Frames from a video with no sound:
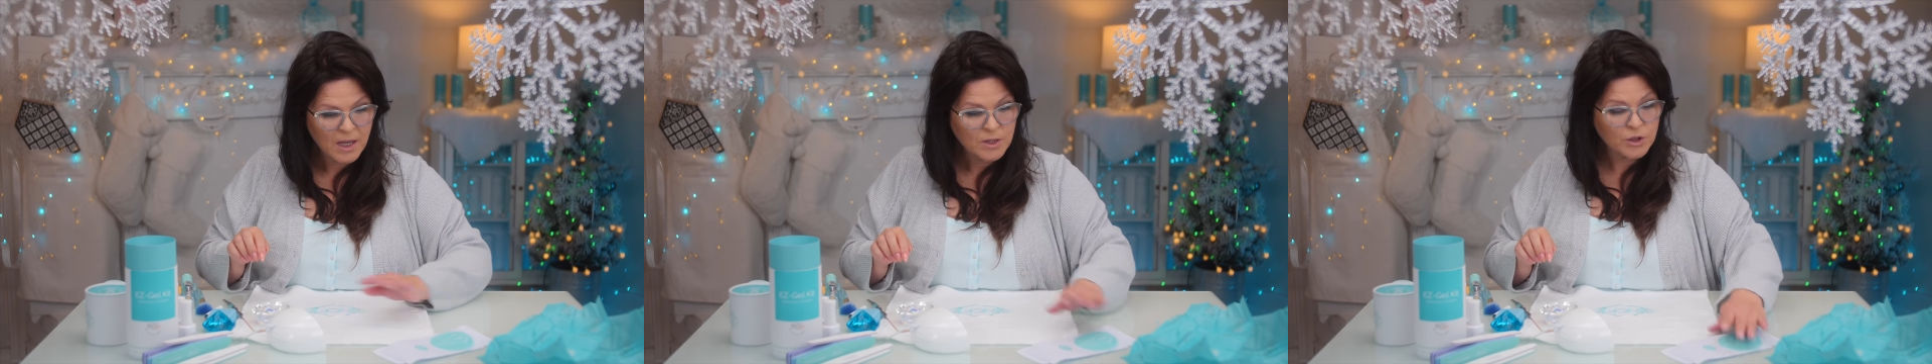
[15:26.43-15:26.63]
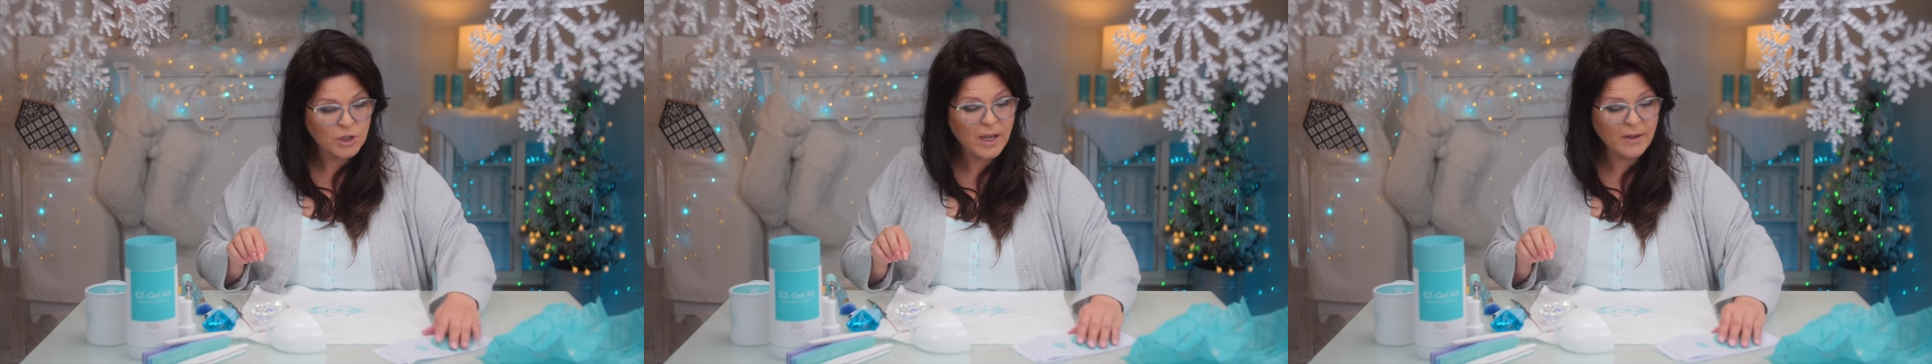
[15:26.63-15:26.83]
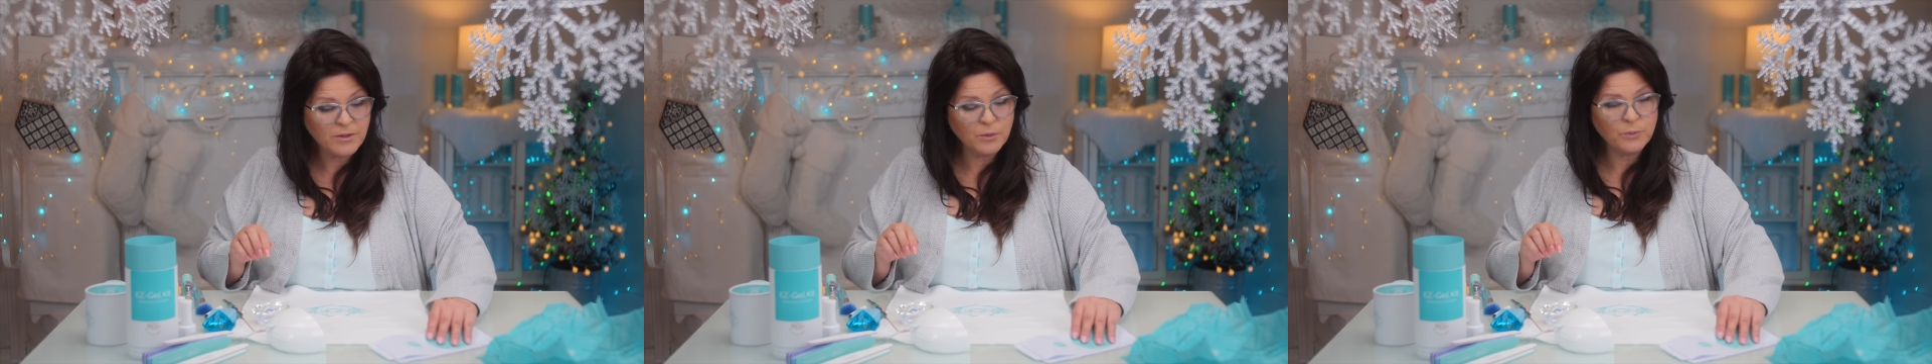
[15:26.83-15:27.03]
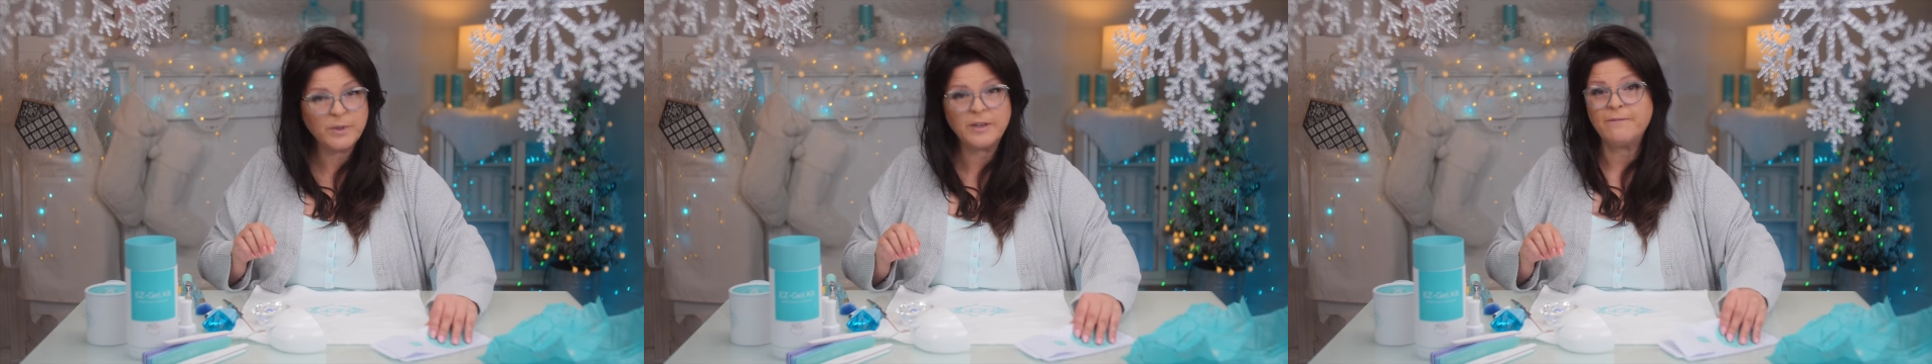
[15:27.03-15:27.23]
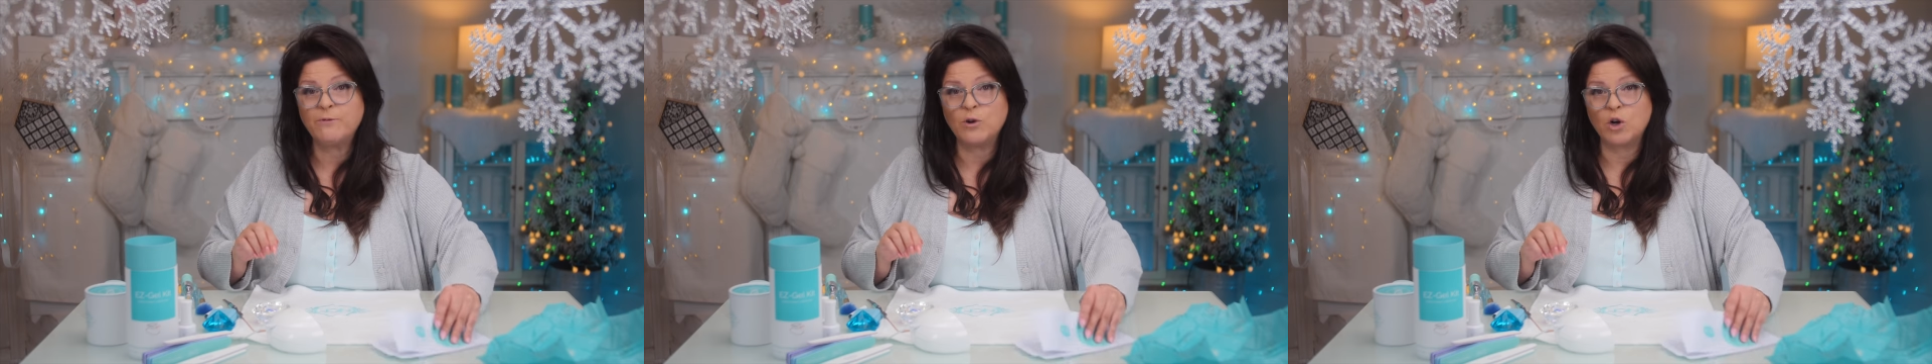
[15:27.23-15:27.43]
So you have to
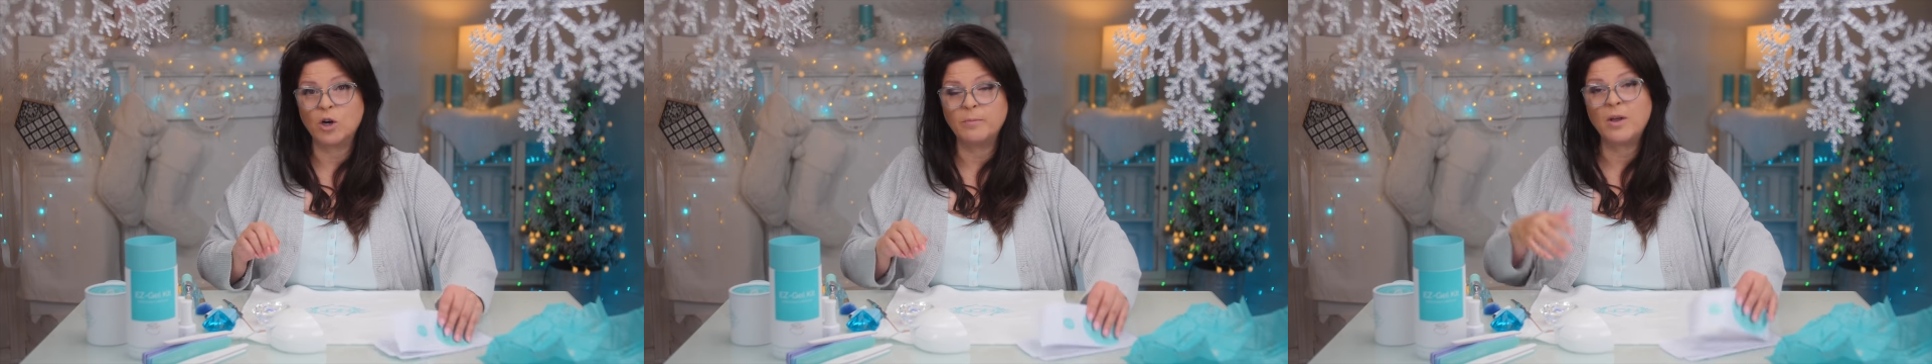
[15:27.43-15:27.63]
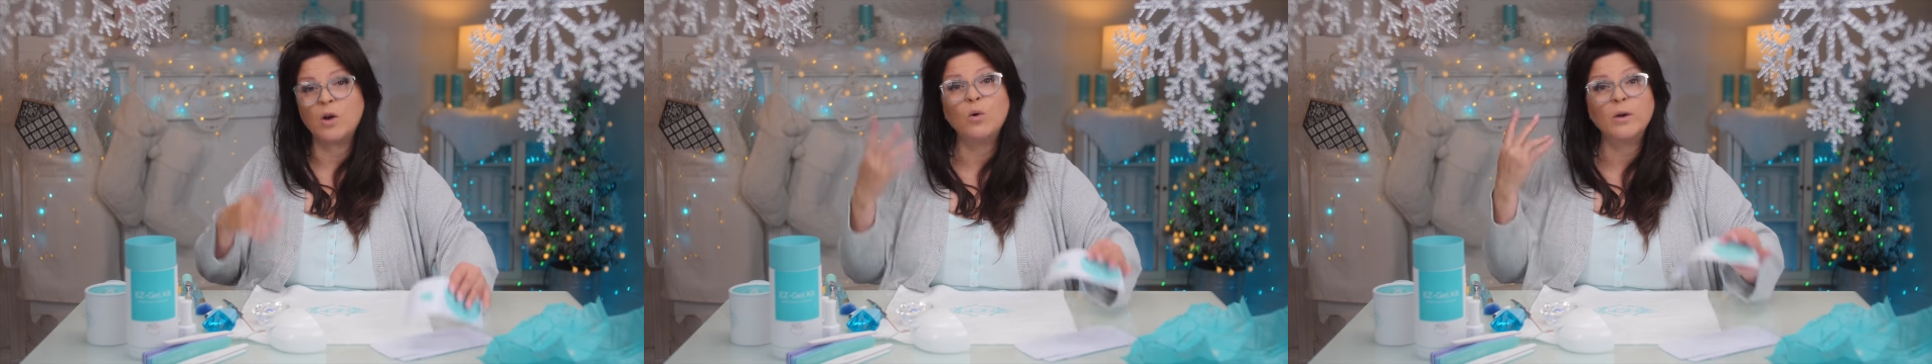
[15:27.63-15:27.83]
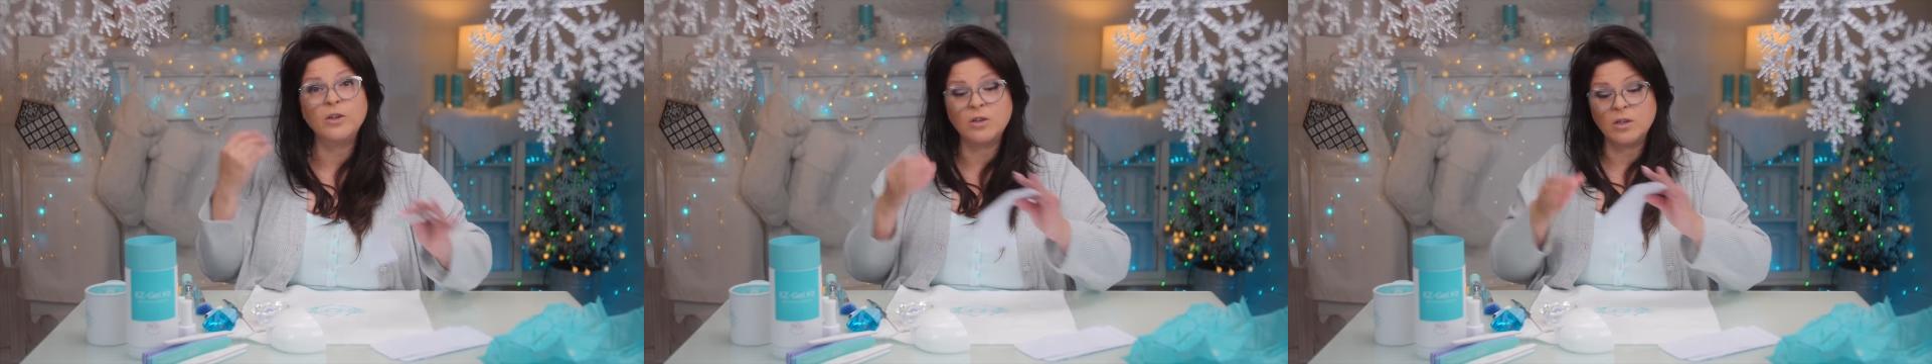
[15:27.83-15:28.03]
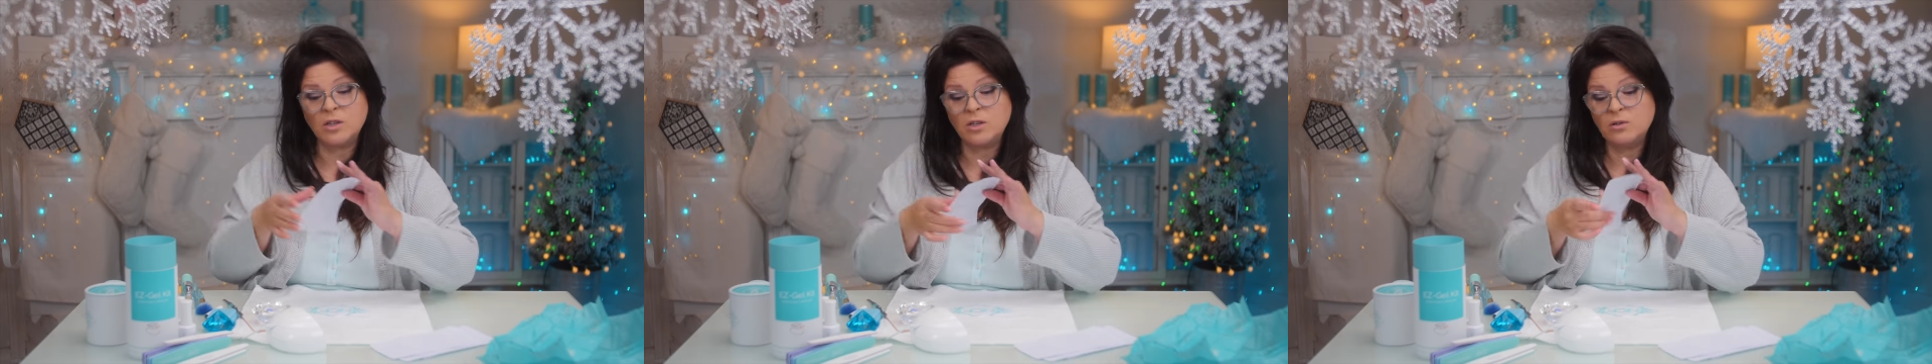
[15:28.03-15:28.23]
reform, or you can